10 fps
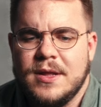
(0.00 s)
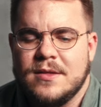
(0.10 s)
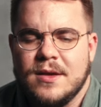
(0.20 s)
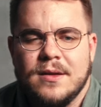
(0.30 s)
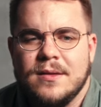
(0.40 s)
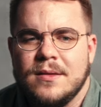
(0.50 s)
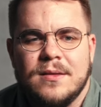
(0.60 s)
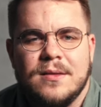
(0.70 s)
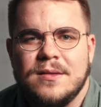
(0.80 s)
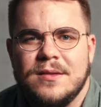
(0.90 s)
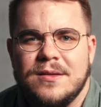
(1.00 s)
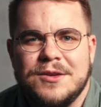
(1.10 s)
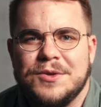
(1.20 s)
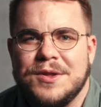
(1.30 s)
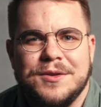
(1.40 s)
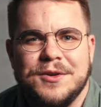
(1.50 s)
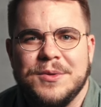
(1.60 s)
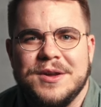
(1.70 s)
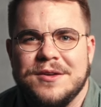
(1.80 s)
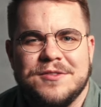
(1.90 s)
and he said, you don't need a
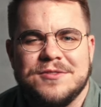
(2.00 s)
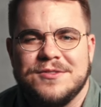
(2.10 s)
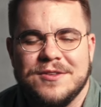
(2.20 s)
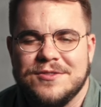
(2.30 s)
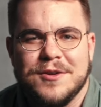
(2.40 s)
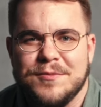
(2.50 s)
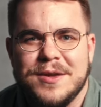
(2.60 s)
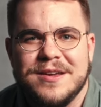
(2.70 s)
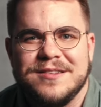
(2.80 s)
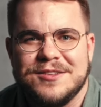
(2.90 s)
degree to serve me,